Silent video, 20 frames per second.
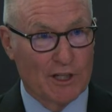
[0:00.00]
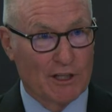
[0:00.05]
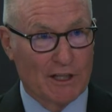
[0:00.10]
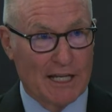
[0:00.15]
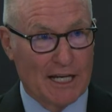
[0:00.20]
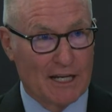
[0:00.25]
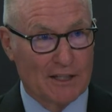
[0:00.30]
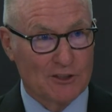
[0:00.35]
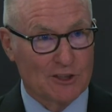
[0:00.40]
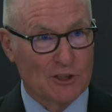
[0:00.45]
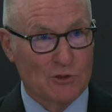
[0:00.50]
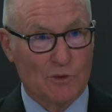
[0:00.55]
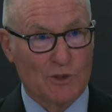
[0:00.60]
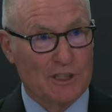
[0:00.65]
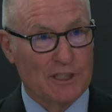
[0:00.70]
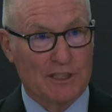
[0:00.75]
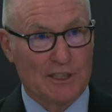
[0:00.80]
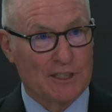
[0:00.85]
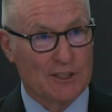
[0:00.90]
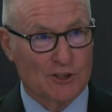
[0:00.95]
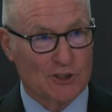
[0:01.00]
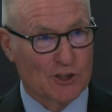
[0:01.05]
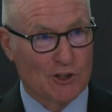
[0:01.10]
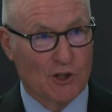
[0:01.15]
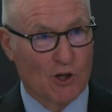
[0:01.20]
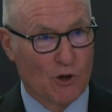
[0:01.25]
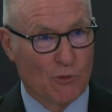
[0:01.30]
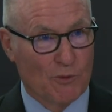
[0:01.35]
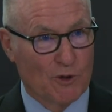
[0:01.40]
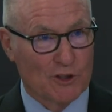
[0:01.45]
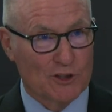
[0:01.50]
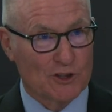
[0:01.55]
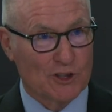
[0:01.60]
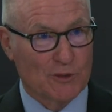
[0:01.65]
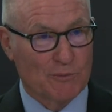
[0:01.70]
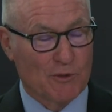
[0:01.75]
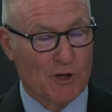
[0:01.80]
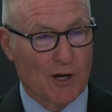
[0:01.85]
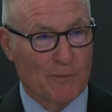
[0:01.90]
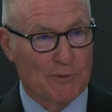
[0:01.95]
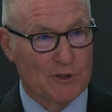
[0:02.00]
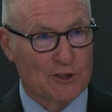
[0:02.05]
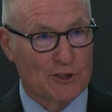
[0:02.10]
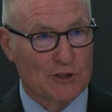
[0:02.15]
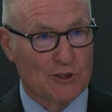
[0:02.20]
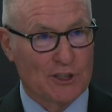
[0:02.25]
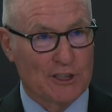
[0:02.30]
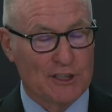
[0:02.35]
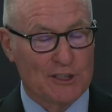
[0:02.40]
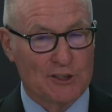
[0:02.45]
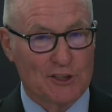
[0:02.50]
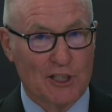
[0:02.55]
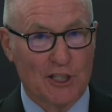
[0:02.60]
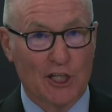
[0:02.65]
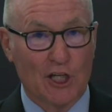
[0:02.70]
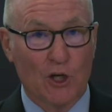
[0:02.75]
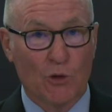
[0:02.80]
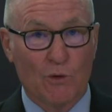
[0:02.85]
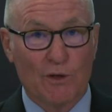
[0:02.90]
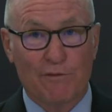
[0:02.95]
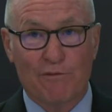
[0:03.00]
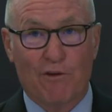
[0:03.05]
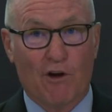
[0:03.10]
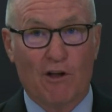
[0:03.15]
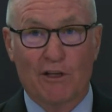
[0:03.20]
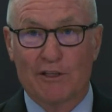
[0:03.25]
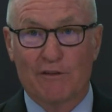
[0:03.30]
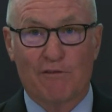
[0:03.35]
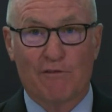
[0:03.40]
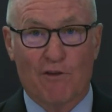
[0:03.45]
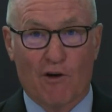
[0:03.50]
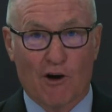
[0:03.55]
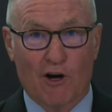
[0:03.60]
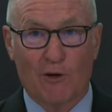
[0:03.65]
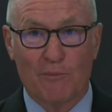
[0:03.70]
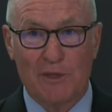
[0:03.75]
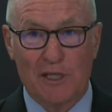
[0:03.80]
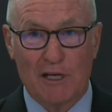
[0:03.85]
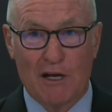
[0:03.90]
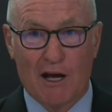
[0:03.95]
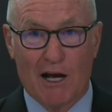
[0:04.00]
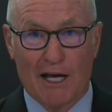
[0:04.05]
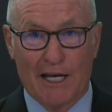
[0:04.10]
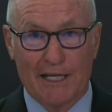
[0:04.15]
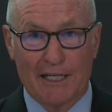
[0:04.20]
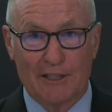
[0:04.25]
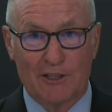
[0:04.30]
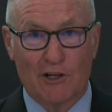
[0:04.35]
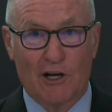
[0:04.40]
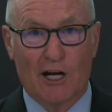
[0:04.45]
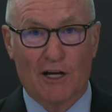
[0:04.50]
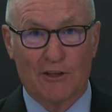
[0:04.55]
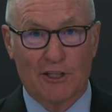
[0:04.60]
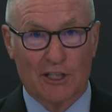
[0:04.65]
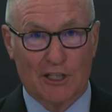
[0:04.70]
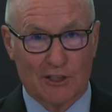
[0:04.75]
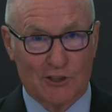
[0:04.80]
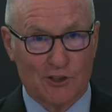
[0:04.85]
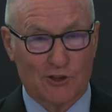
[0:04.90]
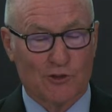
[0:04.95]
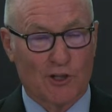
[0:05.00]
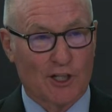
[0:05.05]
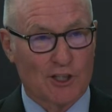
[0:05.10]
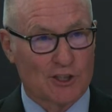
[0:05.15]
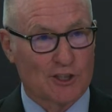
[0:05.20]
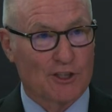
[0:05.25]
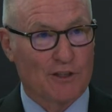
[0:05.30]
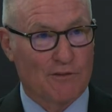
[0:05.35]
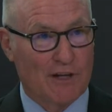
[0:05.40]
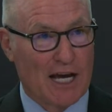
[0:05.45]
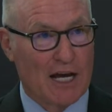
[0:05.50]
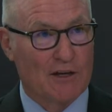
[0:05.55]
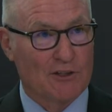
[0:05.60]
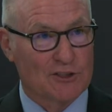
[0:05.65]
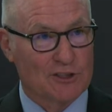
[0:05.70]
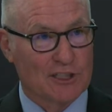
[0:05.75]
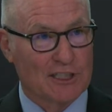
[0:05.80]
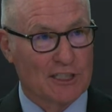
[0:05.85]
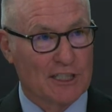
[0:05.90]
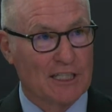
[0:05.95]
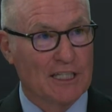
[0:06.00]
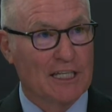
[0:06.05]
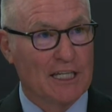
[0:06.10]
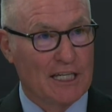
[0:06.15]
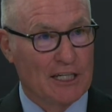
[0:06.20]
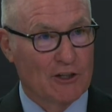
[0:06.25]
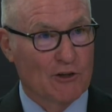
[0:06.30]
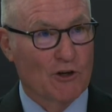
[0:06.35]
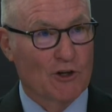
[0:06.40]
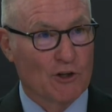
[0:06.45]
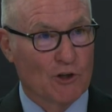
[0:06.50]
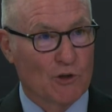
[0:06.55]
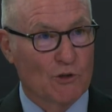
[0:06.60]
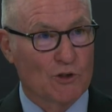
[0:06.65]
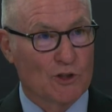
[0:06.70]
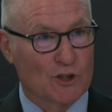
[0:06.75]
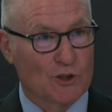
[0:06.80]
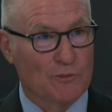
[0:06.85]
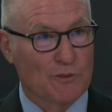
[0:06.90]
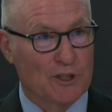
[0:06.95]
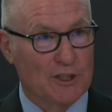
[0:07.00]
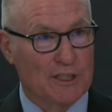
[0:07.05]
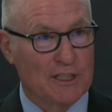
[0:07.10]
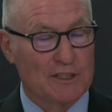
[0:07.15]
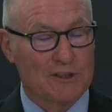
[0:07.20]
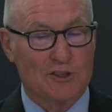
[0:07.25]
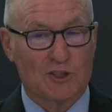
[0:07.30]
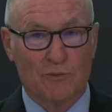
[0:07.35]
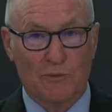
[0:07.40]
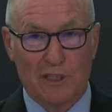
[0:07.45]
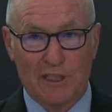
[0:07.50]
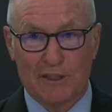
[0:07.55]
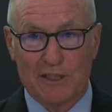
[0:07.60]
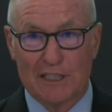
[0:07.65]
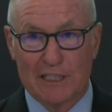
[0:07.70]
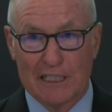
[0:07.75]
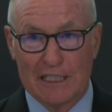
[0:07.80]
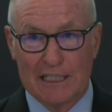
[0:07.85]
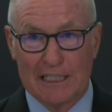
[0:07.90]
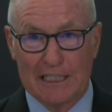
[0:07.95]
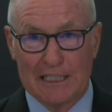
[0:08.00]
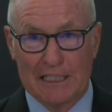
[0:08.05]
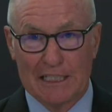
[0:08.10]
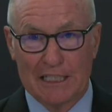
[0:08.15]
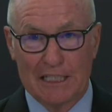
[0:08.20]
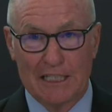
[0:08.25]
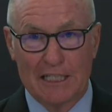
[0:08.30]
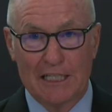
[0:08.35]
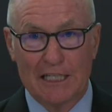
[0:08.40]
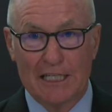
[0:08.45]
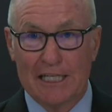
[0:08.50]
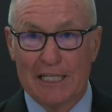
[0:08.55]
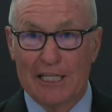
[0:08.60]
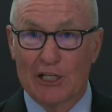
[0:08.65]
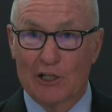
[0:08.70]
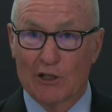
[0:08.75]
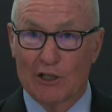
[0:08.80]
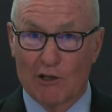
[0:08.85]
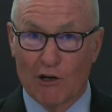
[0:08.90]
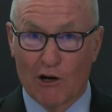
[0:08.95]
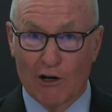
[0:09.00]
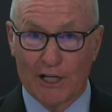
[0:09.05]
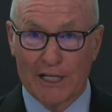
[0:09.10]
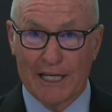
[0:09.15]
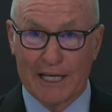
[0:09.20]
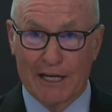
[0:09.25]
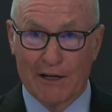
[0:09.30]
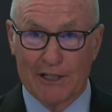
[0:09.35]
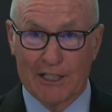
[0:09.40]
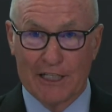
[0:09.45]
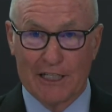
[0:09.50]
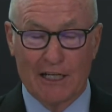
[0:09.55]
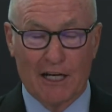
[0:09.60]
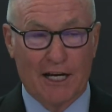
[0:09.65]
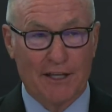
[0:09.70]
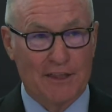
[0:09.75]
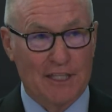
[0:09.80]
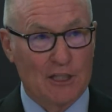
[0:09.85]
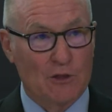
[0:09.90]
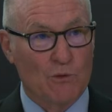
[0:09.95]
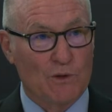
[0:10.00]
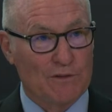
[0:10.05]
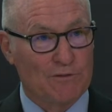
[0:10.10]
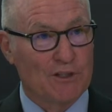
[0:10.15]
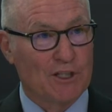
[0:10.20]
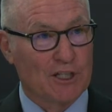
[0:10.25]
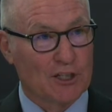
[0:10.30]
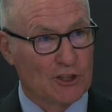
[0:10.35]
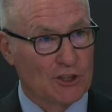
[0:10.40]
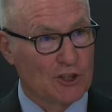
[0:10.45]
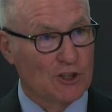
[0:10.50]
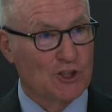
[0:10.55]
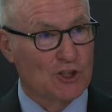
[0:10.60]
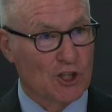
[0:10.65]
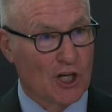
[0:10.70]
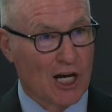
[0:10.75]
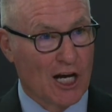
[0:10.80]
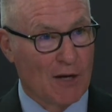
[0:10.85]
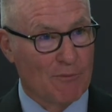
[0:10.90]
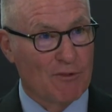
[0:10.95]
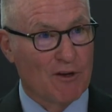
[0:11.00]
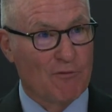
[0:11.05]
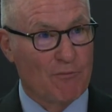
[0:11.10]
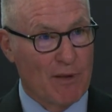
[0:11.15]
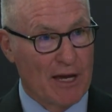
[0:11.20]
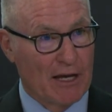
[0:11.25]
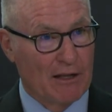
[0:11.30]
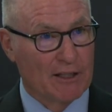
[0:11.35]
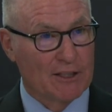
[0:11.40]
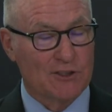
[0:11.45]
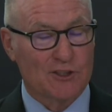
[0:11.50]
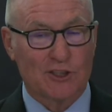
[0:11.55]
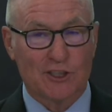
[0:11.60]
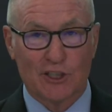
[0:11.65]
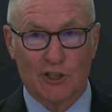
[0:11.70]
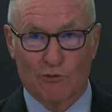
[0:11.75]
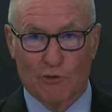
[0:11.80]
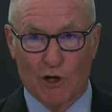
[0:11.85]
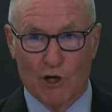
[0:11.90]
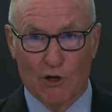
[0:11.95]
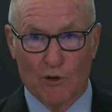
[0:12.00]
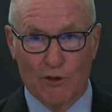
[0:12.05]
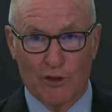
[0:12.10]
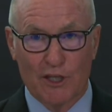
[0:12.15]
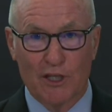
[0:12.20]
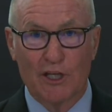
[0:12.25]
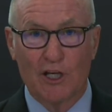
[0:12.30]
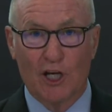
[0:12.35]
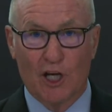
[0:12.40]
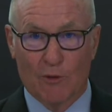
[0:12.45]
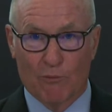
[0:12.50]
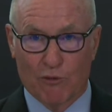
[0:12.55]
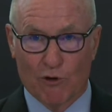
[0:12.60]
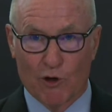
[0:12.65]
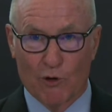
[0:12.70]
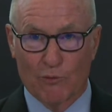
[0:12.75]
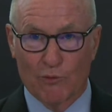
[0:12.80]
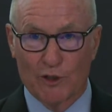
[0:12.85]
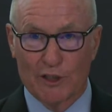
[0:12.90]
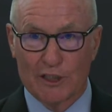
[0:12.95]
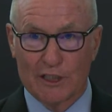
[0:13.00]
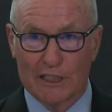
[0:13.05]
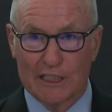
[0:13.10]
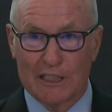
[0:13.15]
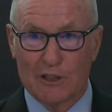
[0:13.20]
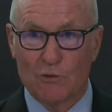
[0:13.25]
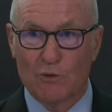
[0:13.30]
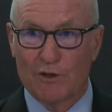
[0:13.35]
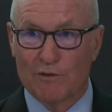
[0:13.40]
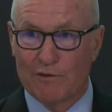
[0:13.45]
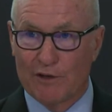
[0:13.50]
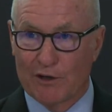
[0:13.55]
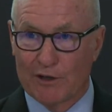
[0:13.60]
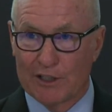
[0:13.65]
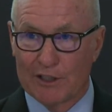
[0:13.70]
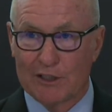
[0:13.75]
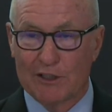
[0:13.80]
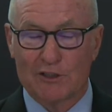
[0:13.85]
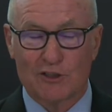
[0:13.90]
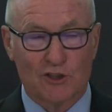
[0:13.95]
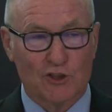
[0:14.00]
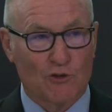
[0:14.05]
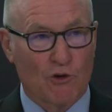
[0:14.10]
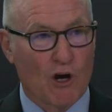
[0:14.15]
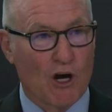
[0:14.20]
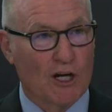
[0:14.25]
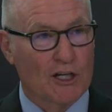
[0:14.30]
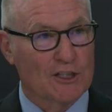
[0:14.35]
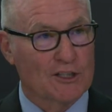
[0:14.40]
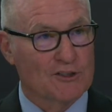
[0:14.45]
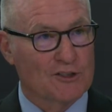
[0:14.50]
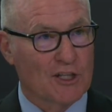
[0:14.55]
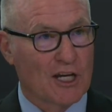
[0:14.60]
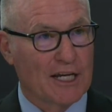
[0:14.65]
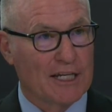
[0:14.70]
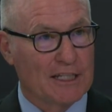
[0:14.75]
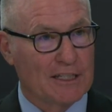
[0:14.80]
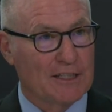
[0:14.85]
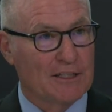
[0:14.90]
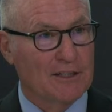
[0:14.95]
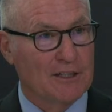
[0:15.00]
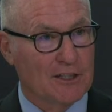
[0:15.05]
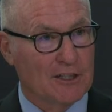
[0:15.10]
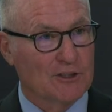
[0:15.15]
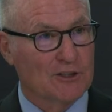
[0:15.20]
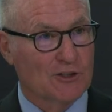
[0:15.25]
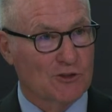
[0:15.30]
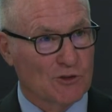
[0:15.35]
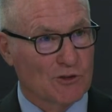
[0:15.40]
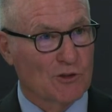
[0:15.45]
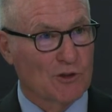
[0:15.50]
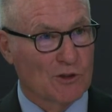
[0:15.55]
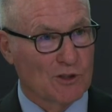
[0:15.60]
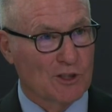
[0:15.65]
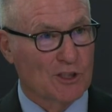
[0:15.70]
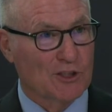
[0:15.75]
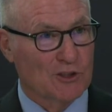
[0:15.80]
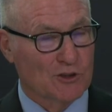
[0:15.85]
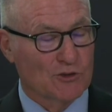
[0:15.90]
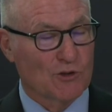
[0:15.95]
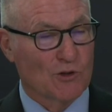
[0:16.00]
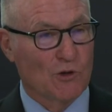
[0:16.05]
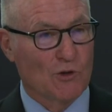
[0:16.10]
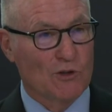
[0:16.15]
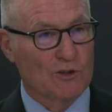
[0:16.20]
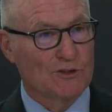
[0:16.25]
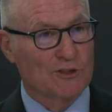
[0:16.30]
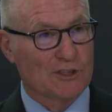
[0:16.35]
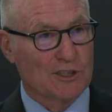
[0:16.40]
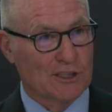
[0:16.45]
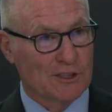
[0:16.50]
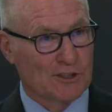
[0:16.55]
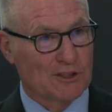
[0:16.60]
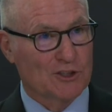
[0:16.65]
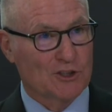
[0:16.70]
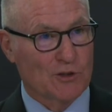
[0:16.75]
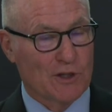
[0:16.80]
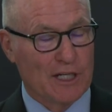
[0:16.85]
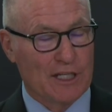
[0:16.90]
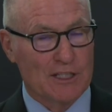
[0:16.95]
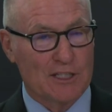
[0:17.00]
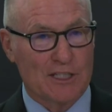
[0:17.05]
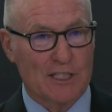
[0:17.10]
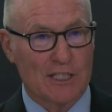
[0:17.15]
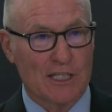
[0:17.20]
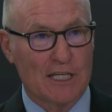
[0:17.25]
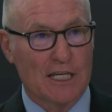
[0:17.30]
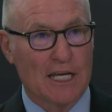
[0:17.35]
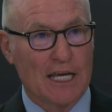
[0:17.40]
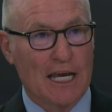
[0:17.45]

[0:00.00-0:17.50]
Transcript: rental housing, we need additional homeownership opportunities. We've fallen far behind on the construction of housing in our local communities to meet the need. Here in our county, I think we've done a good job of balancing growth appropriately with very strong design controls and constraints,